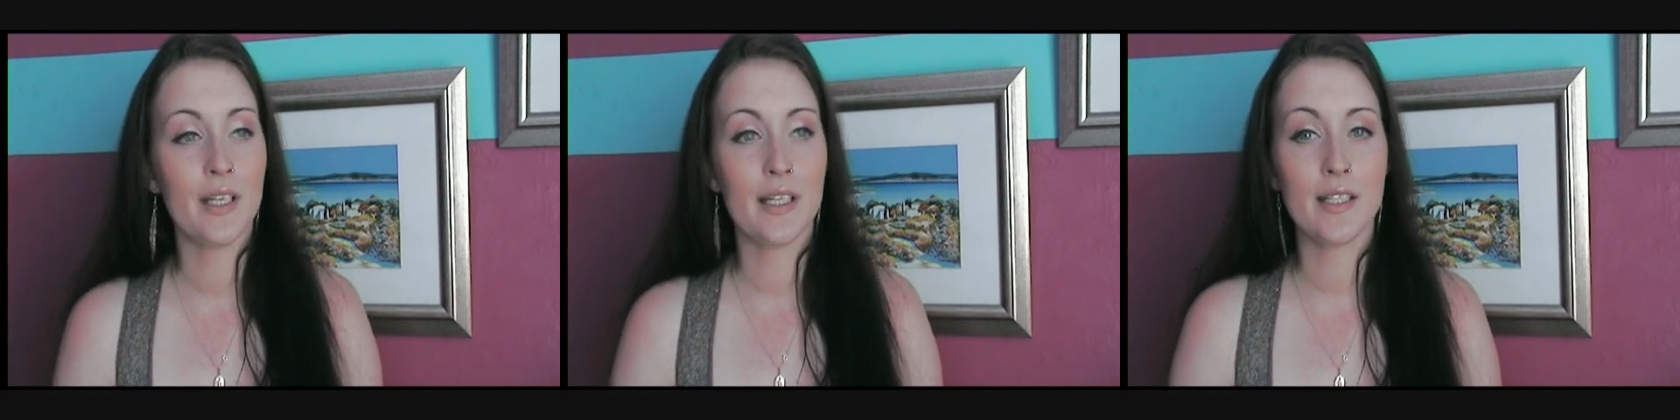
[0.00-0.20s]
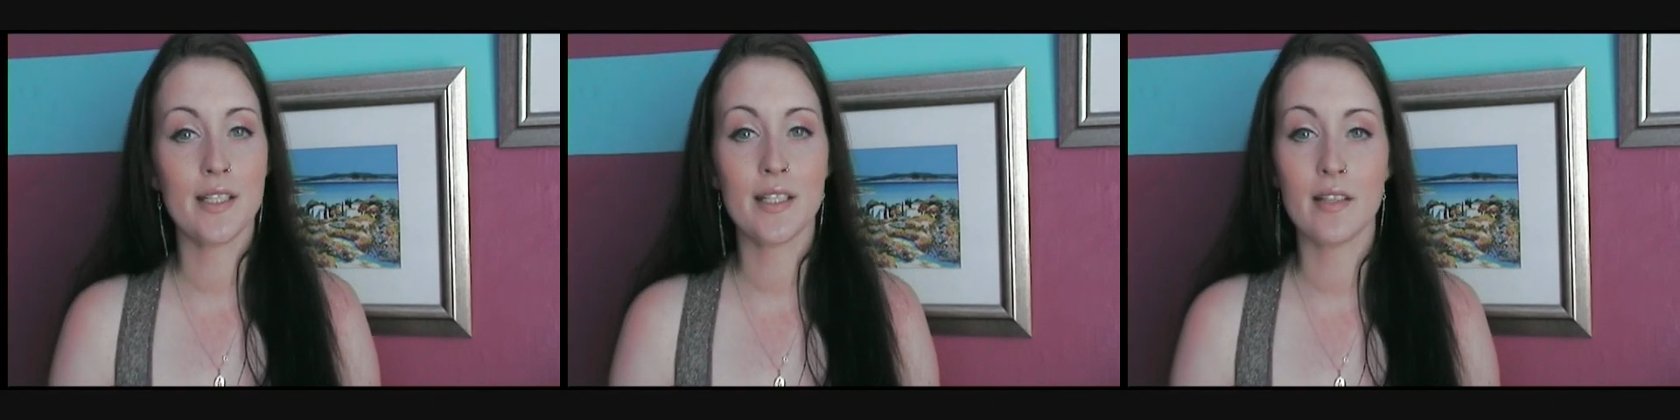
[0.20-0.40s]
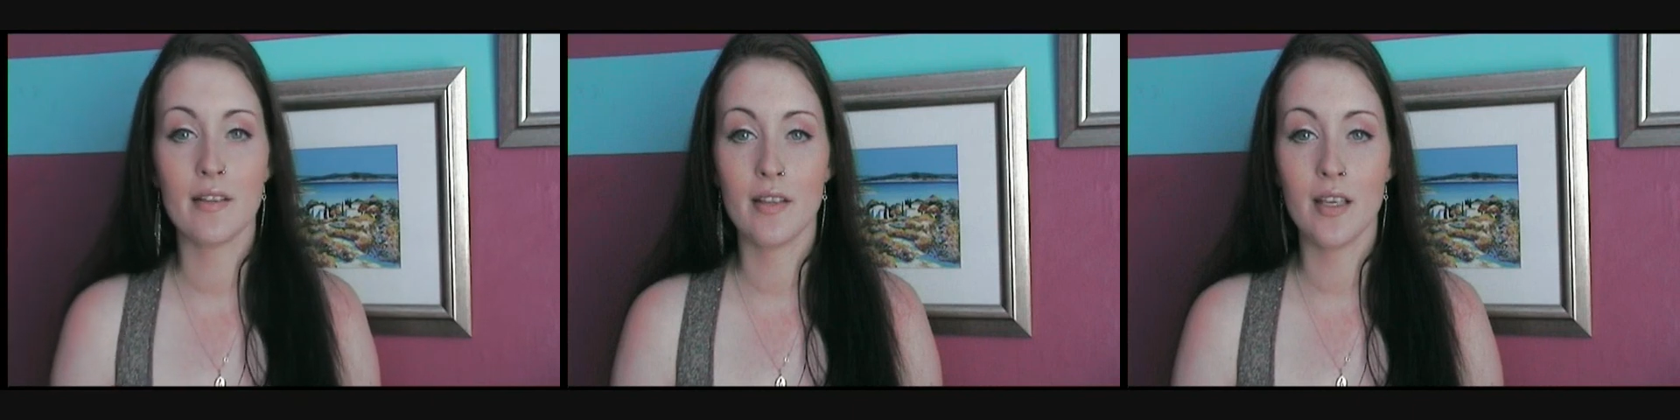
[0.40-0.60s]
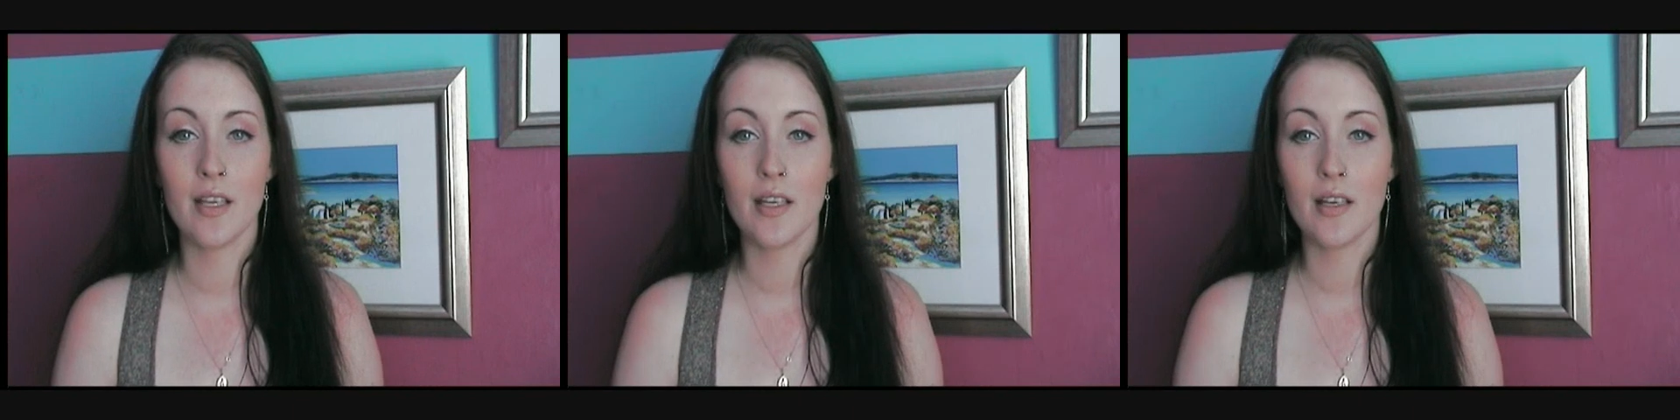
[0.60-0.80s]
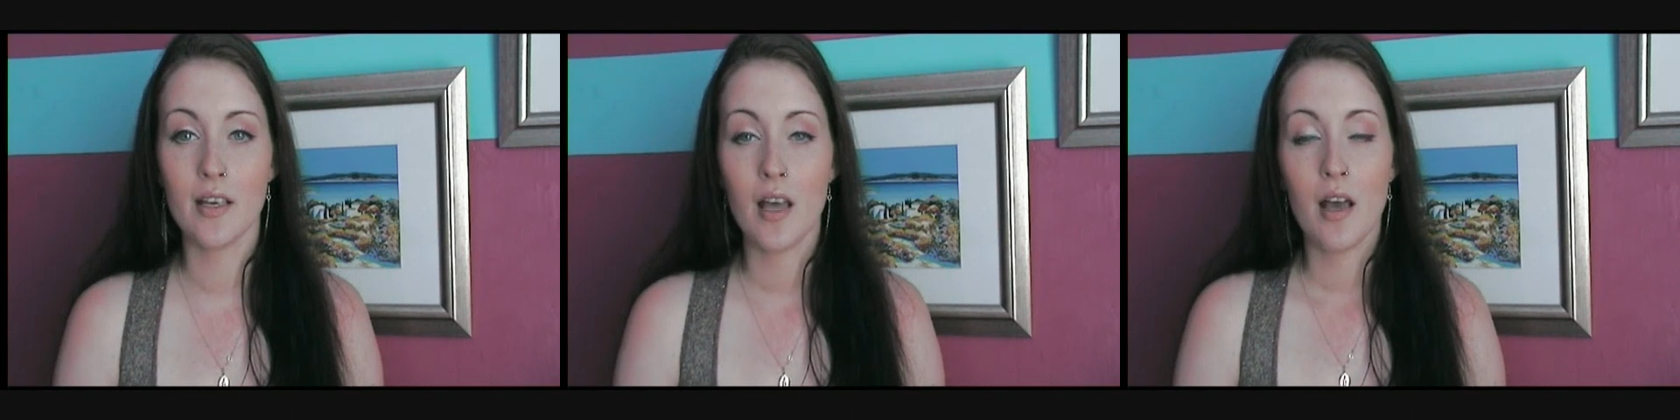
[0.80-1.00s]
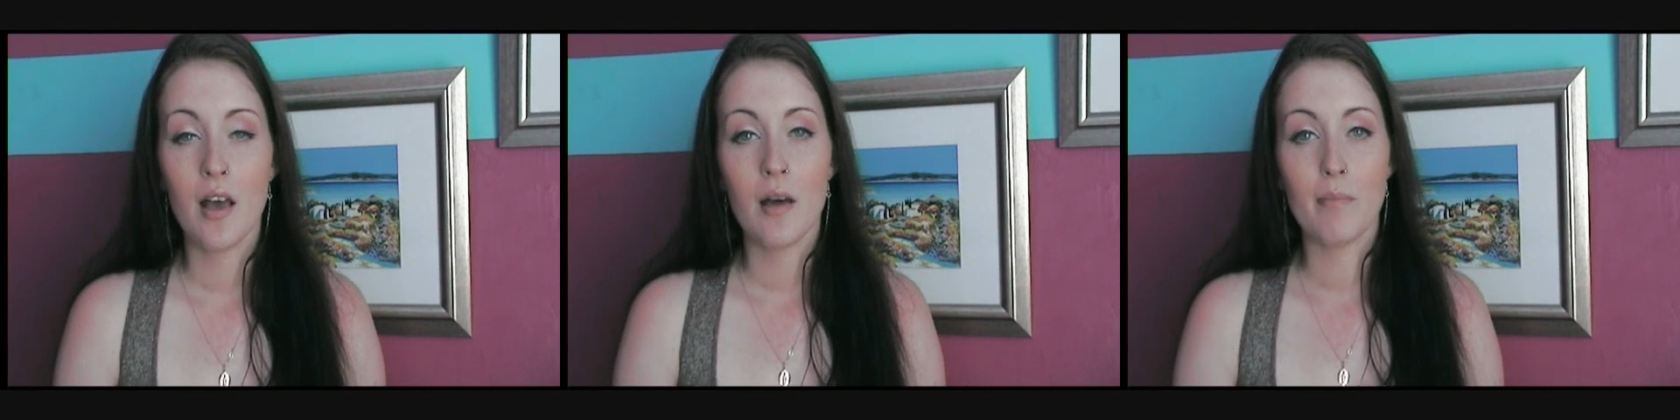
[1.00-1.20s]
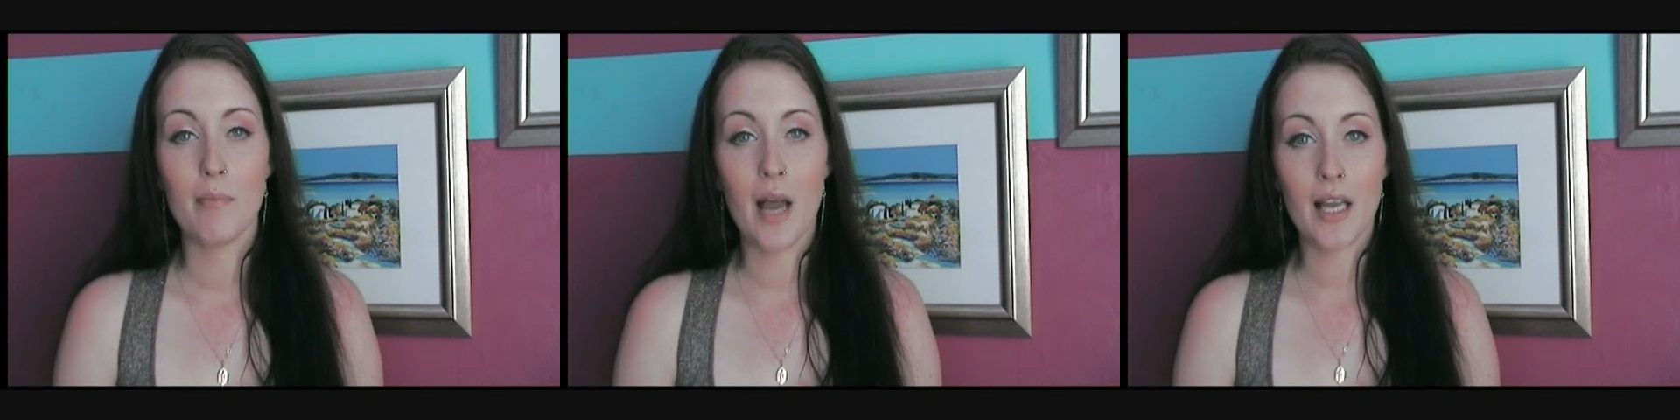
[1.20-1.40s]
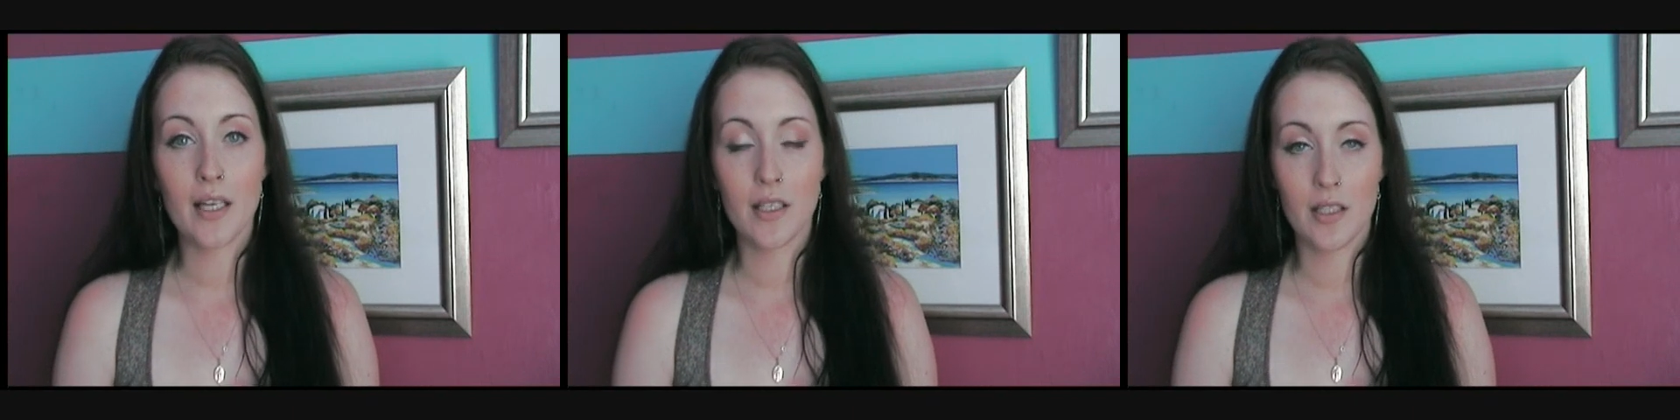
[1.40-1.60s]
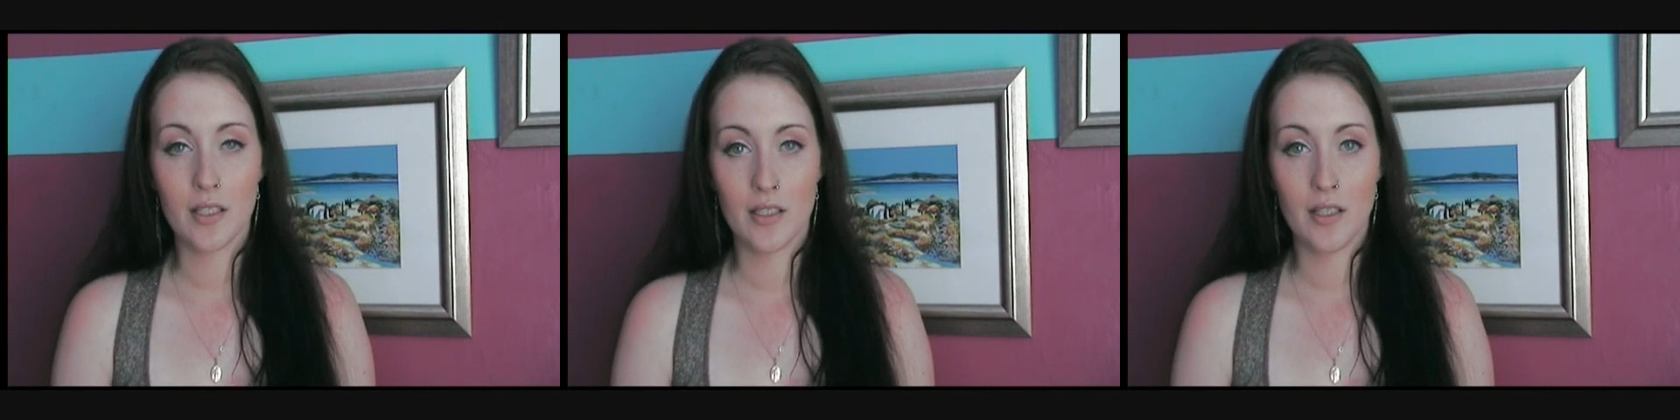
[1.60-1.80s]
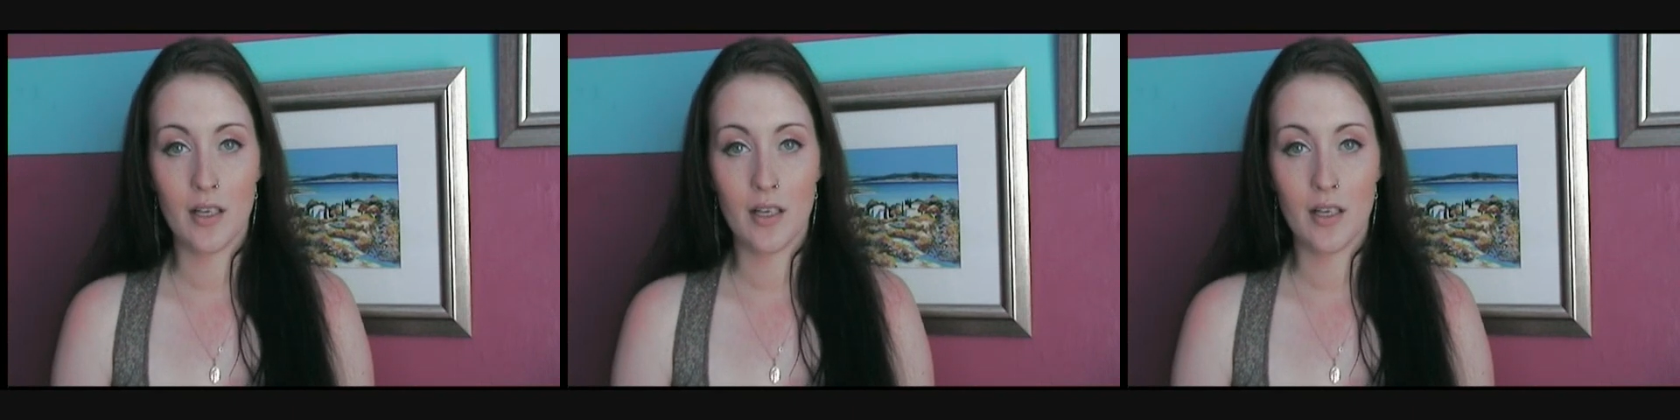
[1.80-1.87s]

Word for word: is the MAC,